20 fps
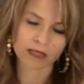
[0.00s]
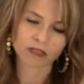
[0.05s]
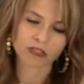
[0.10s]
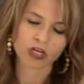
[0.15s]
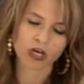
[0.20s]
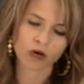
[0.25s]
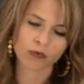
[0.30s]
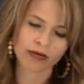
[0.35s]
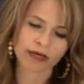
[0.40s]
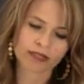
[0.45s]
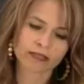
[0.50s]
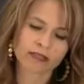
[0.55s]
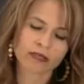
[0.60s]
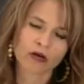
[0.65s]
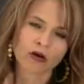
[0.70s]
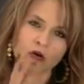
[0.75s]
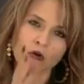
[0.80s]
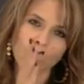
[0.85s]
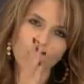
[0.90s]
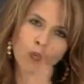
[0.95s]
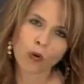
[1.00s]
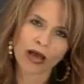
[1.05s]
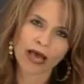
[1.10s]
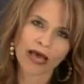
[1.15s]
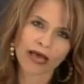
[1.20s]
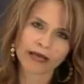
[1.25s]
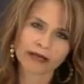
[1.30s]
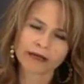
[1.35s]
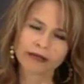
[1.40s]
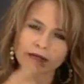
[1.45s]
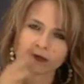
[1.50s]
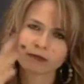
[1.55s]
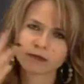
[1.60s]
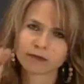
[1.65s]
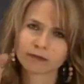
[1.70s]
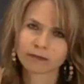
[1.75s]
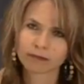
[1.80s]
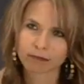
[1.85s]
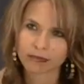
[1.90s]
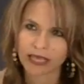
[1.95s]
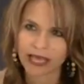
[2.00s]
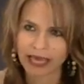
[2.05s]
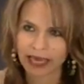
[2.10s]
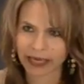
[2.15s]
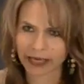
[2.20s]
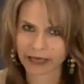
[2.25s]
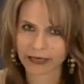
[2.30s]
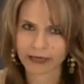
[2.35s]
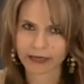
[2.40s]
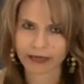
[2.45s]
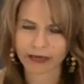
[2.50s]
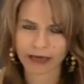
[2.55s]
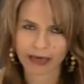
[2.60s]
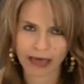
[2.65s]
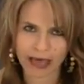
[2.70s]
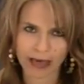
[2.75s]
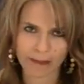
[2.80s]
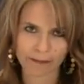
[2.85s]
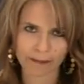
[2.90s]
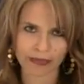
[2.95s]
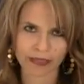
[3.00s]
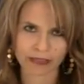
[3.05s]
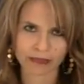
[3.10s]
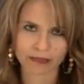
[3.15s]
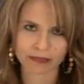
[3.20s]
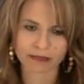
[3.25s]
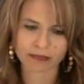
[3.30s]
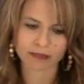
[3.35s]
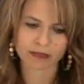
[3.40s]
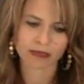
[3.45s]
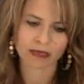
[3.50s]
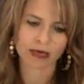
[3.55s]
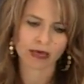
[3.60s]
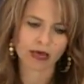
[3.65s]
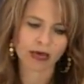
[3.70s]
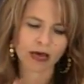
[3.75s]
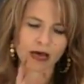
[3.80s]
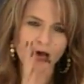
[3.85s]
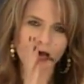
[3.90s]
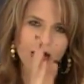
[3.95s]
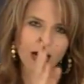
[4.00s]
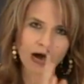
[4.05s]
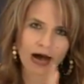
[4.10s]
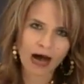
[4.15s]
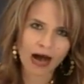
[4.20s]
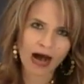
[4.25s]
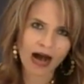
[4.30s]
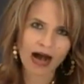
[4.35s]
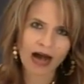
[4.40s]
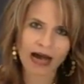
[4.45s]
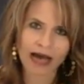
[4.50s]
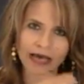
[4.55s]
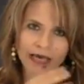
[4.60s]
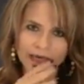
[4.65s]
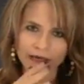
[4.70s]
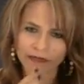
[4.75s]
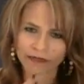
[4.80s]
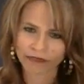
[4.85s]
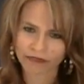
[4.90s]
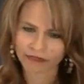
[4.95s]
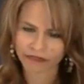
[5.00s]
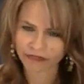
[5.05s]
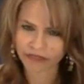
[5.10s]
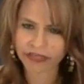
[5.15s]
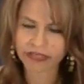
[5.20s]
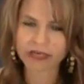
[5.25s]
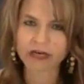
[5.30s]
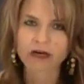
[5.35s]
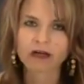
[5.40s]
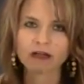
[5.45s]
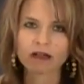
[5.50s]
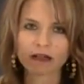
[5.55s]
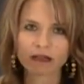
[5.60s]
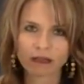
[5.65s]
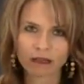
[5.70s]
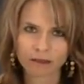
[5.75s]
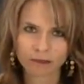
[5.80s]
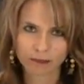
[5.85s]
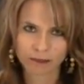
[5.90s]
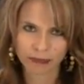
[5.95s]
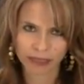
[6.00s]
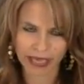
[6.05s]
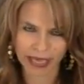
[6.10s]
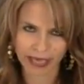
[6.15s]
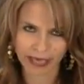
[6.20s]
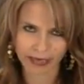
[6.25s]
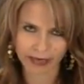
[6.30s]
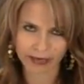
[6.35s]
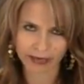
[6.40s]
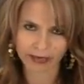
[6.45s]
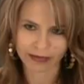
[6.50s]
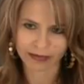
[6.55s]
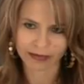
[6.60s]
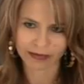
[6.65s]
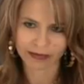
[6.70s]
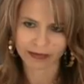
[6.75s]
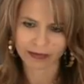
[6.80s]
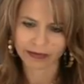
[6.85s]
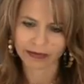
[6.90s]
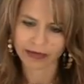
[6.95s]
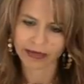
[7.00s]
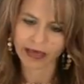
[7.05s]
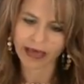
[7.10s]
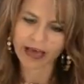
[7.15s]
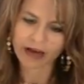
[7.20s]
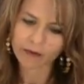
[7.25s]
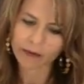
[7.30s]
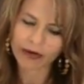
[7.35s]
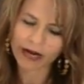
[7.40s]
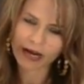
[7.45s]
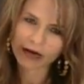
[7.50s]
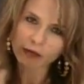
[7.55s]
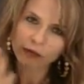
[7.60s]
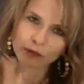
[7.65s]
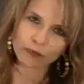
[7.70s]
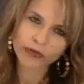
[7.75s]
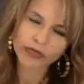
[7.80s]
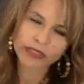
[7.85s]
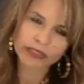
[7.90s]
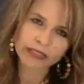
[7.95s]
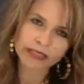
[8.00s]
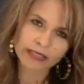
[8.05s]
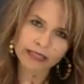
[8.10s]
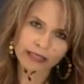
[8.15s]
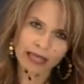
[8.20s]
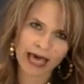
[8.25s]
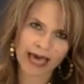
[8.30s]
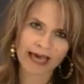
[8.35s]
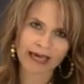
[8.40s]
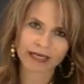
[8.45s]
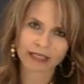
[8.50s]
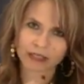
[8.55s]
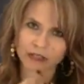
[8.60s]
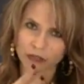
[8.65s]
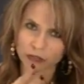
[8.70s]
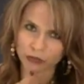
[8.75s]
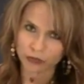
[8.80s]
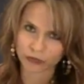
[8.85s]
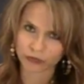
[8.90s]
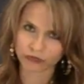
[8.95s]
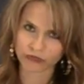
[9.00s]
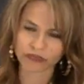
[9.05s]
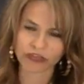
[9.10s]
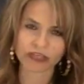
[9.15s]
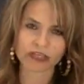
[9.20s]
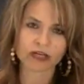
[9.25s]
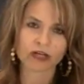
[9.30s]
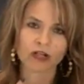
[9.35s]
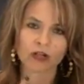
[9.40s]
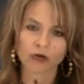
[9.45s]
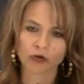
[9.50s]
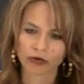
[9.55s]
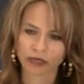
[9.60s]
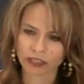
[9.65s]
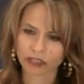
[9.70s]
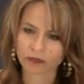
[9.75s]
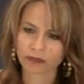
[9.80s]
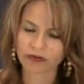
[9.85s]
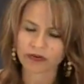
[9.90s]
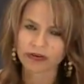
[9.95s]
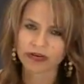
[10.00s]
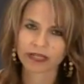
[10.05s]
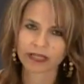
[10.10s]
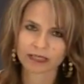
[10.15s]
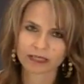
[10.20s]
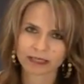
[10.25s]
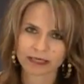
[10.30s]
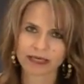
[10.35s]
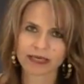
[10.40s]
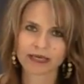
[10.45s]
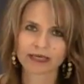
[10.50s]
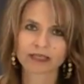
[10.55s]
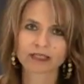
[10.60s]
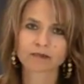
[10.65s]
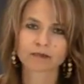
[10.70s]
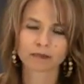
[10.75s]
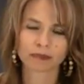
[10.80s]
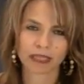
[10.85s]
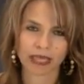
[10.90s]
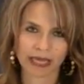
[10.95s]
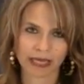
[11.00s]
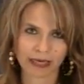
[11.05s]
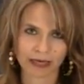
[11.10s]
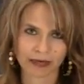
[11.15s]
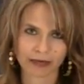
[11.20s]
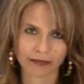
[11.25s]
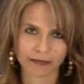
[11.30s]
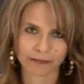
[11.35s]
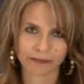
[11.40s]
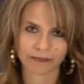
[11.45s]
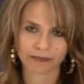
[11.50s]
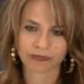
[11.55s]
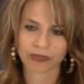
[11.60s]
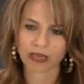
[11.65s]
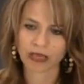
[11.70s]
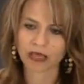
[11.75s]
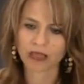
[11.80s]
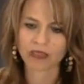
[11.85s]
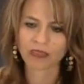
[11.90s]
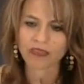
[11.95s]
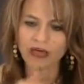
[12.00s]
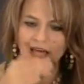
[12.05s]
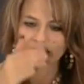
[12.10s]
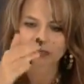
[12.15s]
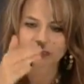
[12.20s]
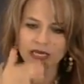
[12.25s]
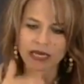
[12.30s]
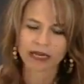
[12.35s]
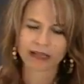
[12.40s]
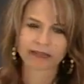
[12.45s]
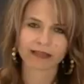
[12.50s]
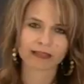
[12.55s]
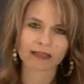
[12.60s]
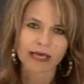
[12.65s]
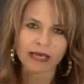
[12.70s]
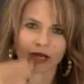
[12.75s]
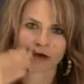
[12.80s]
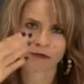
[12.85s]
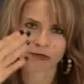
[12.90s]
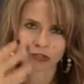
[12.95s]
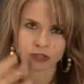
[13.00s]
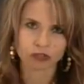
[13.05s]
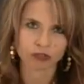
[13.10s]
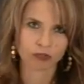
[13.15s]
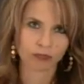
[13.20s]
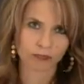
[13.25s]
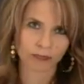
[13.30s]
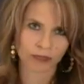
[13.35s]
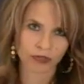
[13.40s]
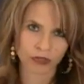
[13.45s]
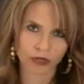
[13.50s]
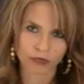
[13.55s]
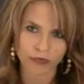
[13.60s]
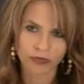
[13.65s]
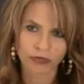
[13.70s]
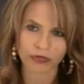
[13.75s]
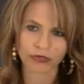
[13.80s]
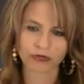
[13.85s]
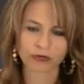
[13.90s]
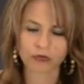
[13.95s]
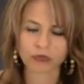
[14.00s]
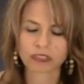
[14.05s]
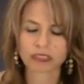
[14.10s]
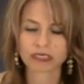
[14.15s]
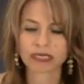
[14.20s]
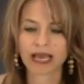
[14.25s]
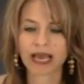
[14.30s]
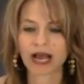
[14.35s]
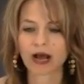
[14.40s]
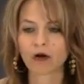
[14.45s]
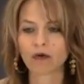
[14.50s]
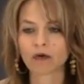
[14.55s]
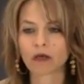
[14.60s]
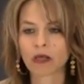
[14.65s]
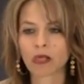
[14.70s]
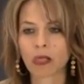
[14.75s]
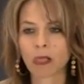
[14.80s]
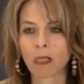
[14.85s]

So it's when blank happens, I feel blank. And what I'd really like to feel or experience is blank. That's kind of the language loop that you would use. Now,